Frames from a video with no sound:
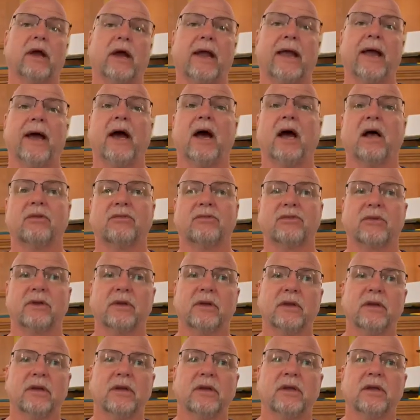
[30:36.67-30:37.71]
I guess.
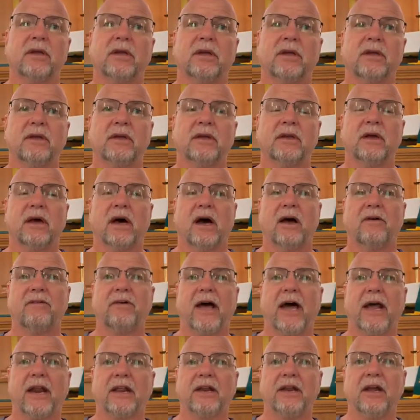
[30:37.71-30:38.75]
I've
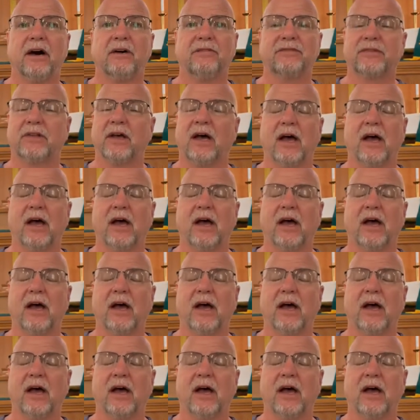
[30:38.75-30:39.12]
had enough